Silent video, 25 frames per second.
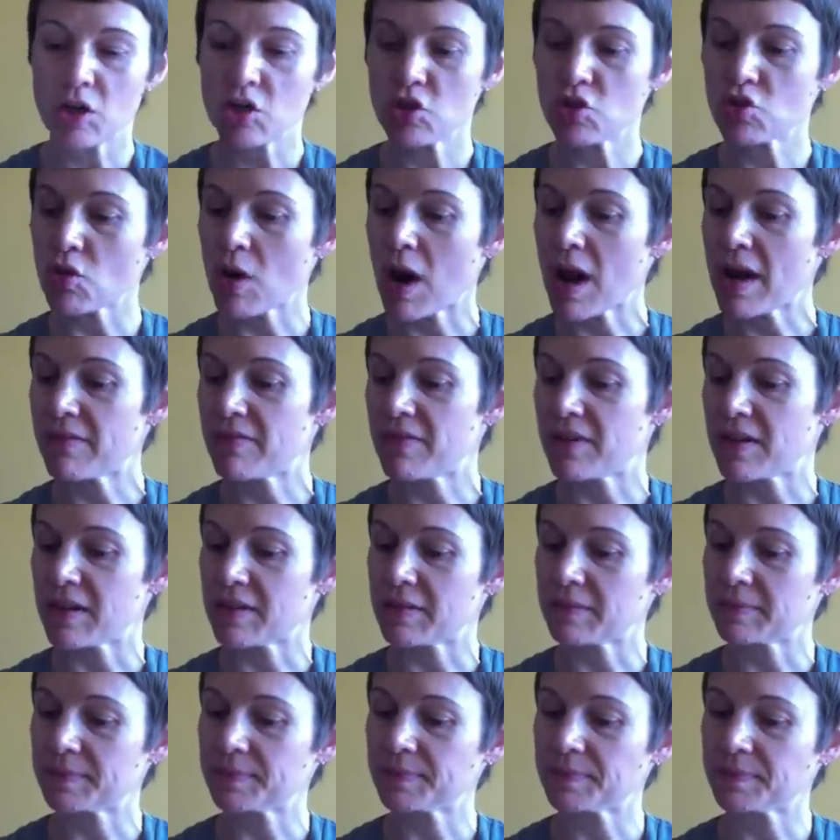
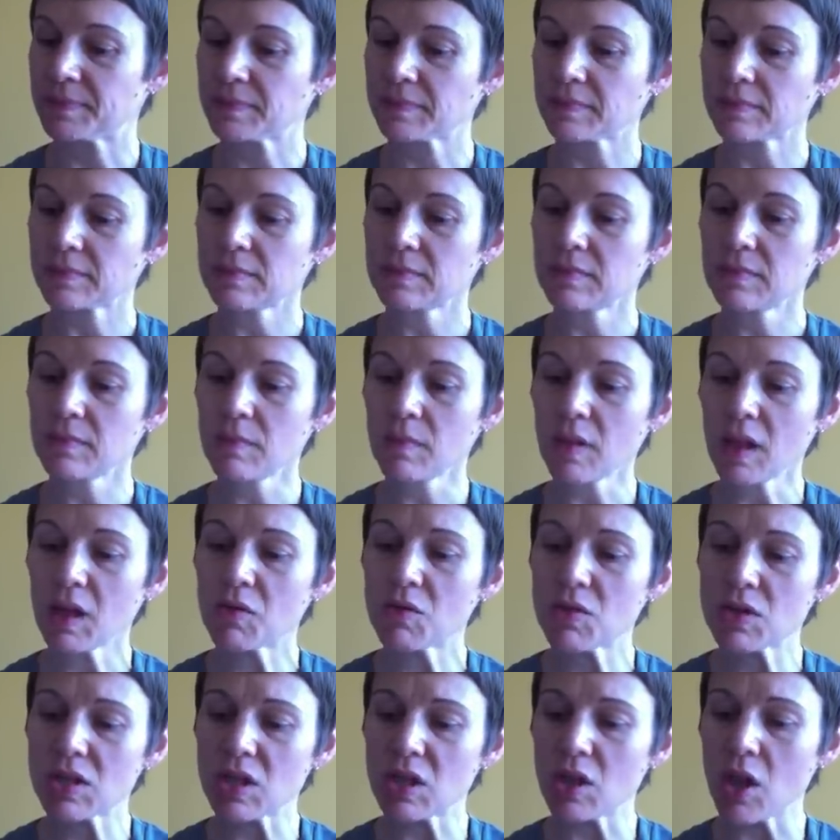Driving. It
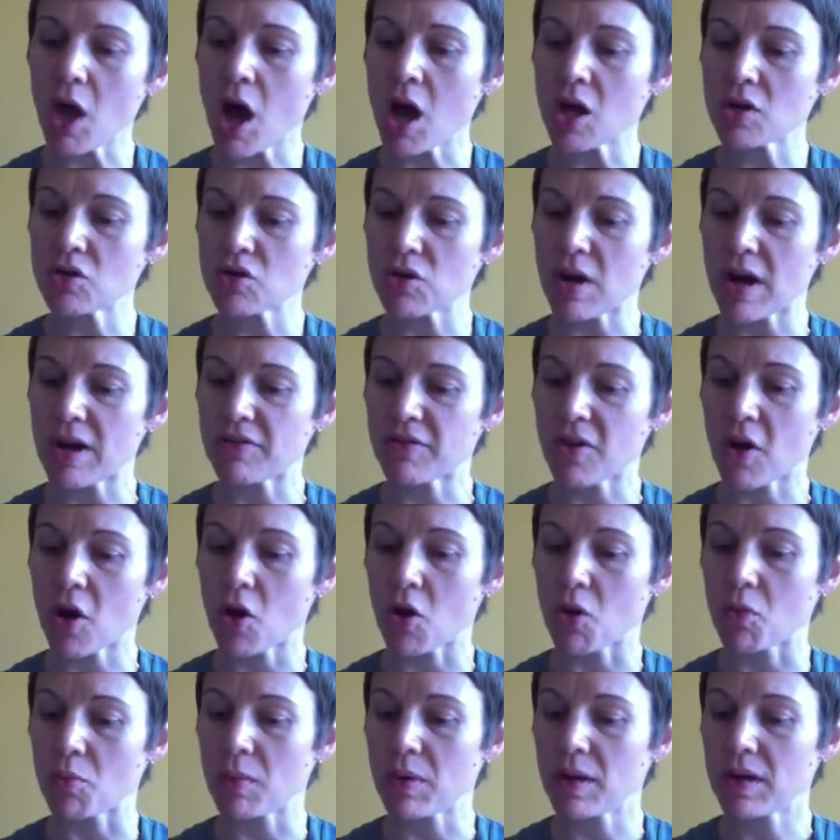was a long drive
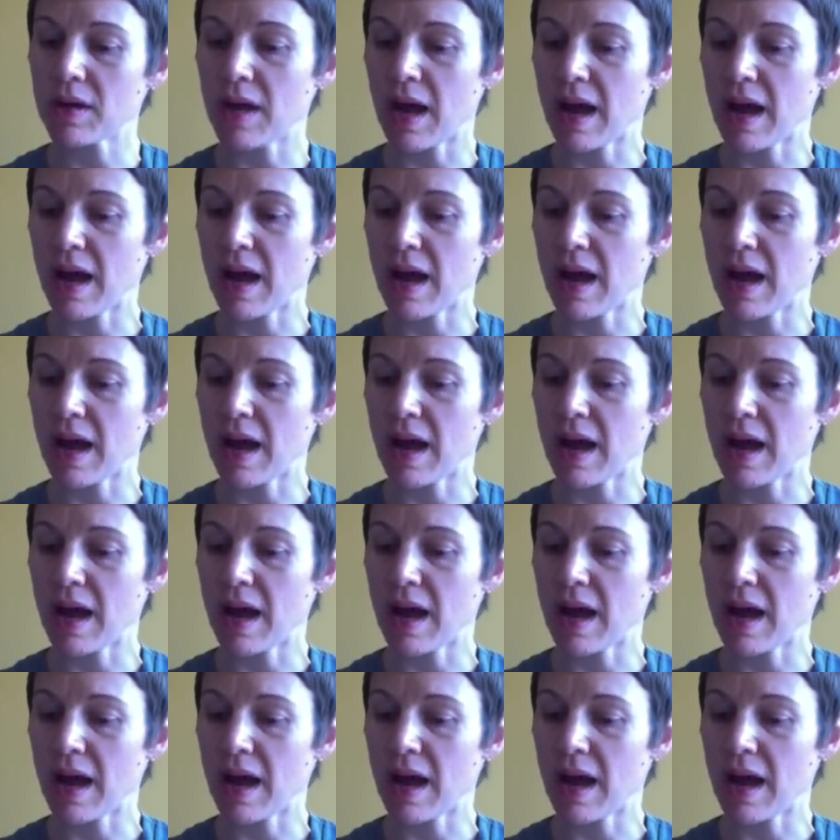home.